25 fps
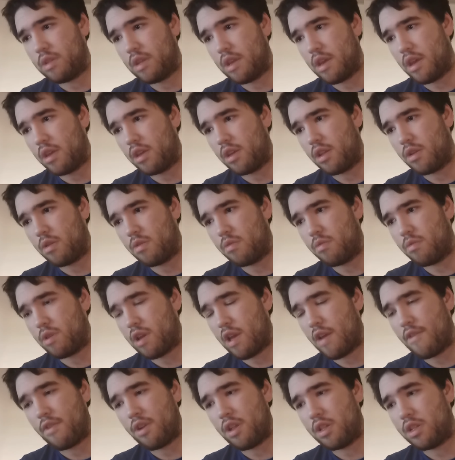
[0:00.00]
or
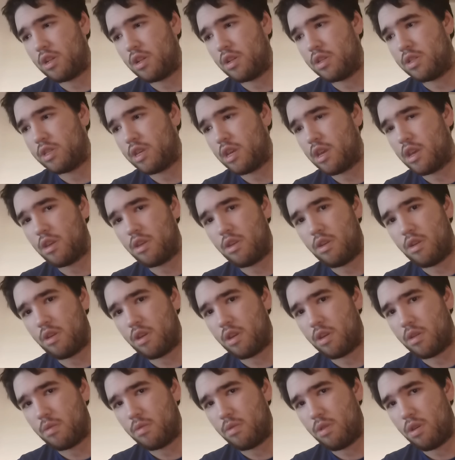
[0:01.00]
have anything to say,
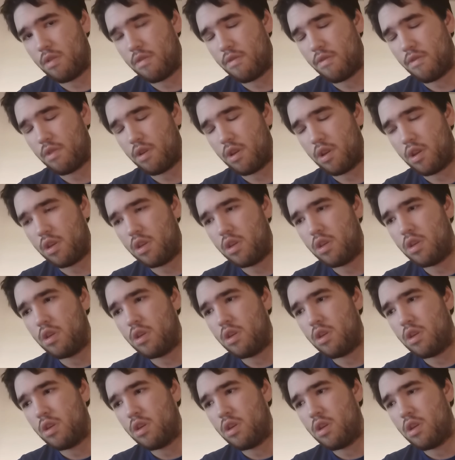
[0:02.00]
you're free
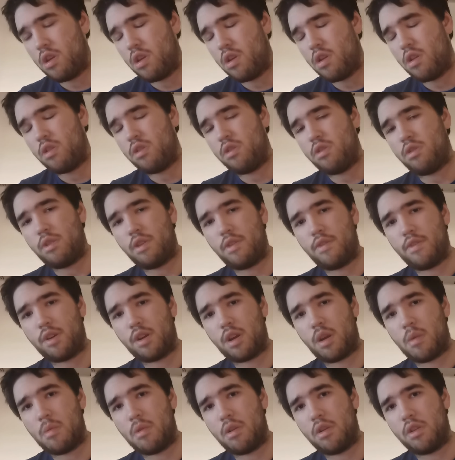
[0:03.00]
to leave a
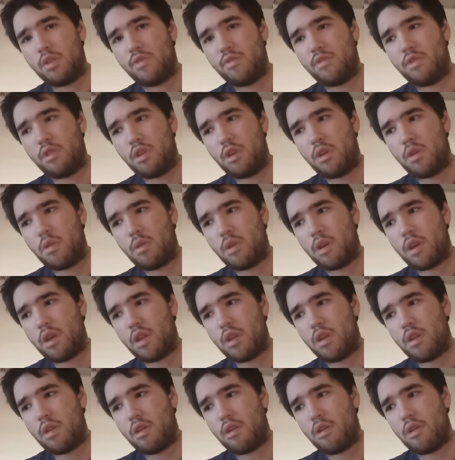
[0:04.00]
comment in this video.
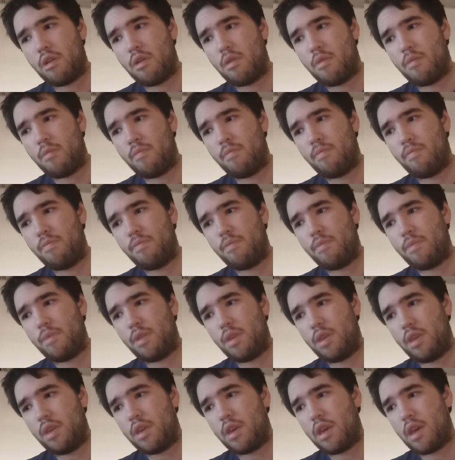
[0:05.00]
And
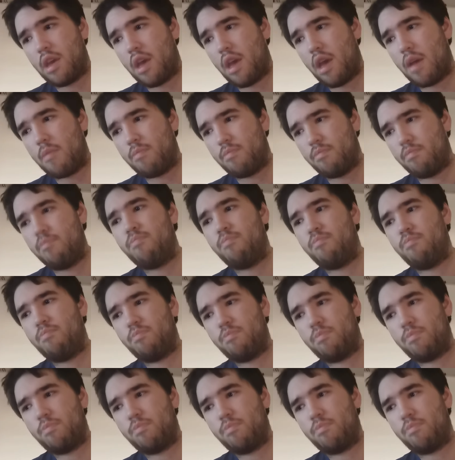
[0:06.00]
yeah, I'm